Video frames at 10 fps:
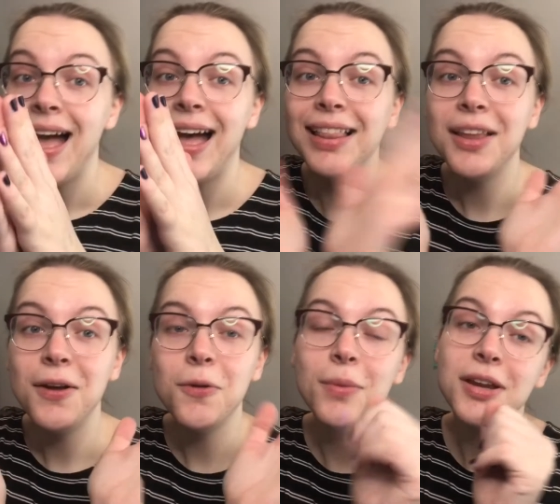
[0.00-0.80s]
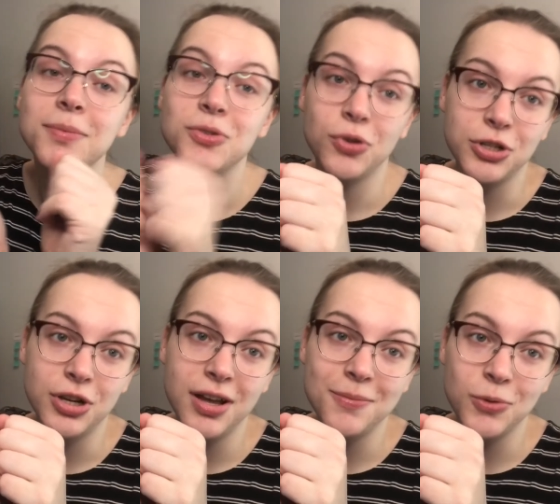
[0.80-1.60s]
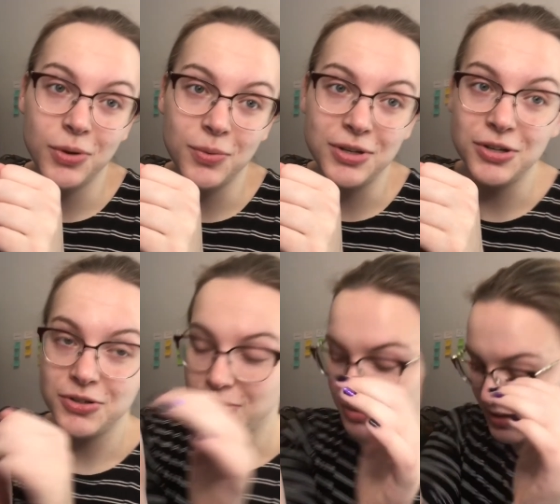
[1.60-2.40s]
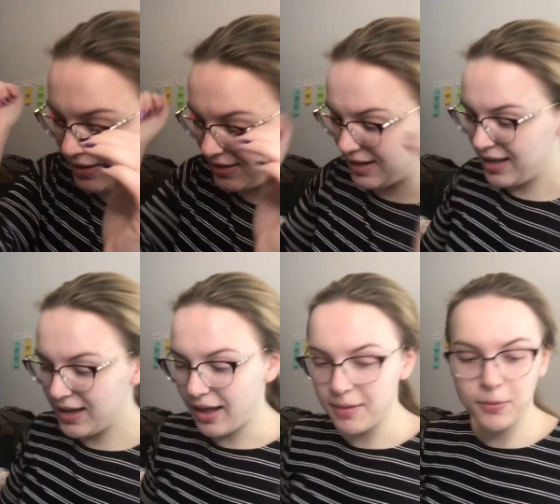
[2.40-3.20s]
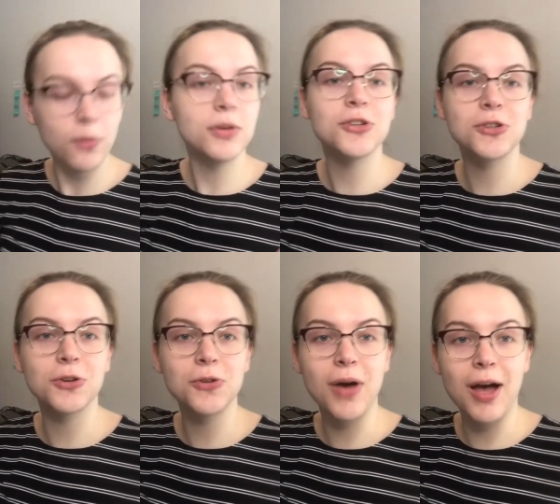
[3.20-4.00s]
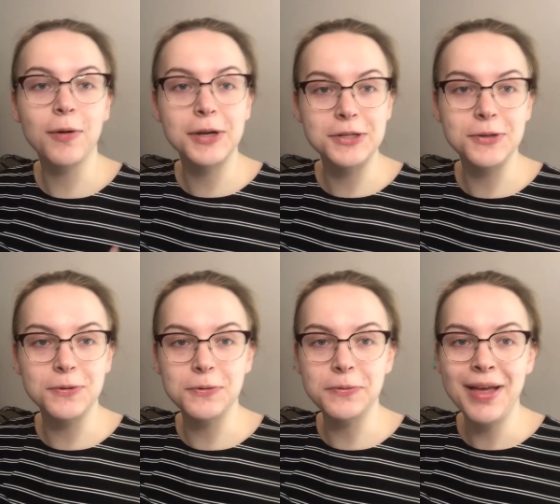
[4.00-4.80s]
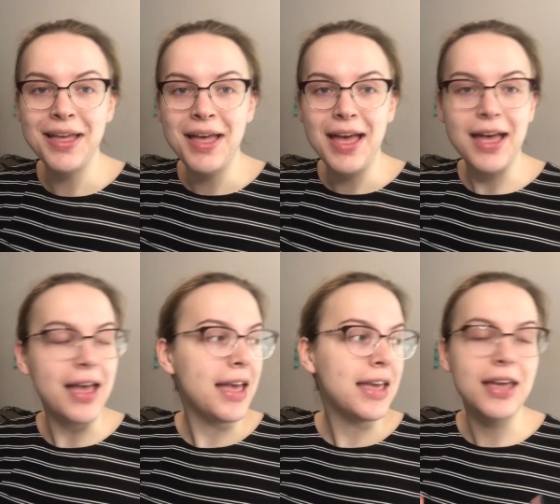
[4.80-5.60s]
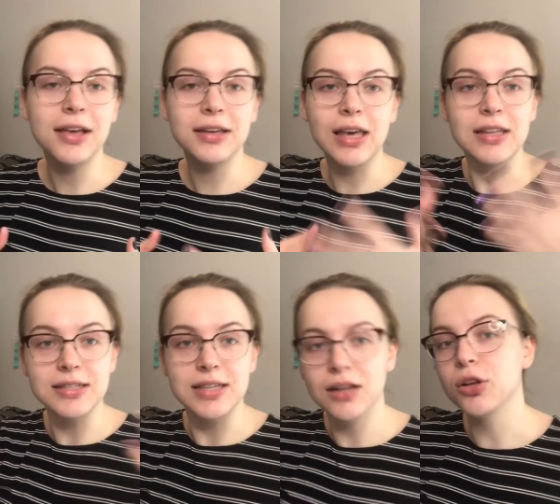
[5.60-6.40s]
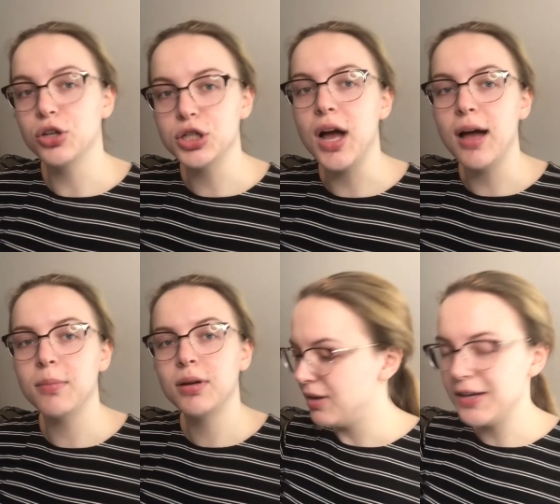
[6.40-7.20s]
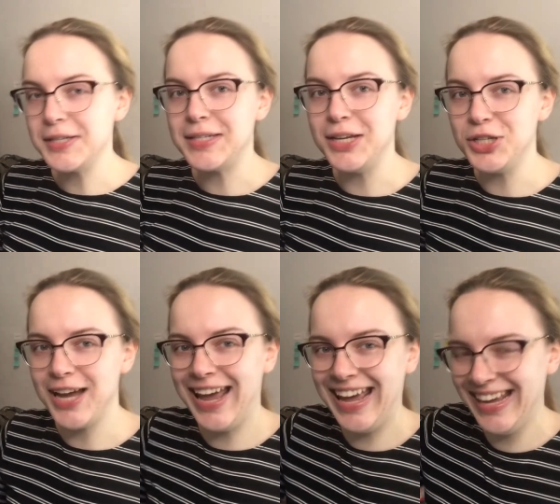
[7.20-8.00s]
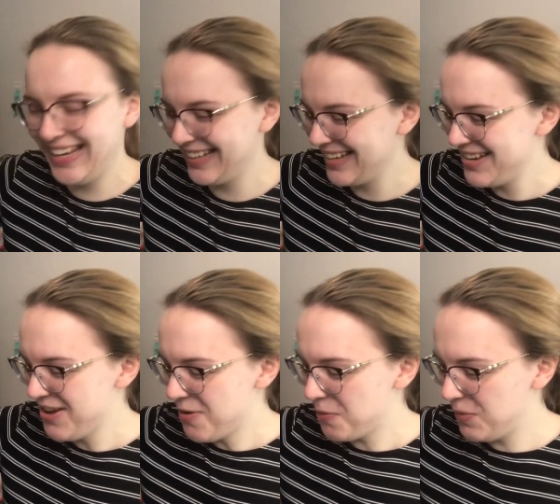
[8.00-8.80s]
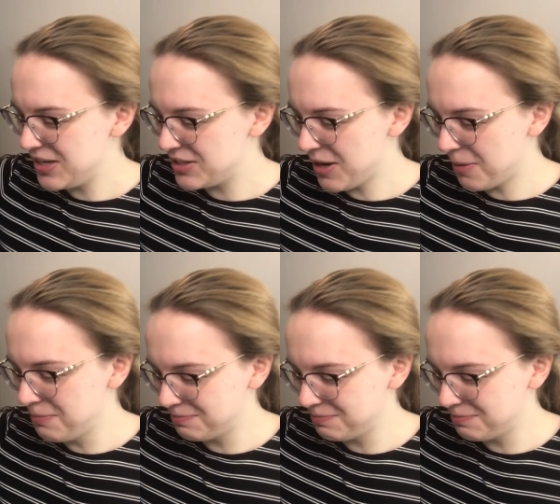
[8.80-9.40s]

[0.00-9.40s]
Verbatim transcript: Hello, my name is Krisha, I'm twenty-one years old, and today I'm going to show you how I do a concealer job, a C J, which, um,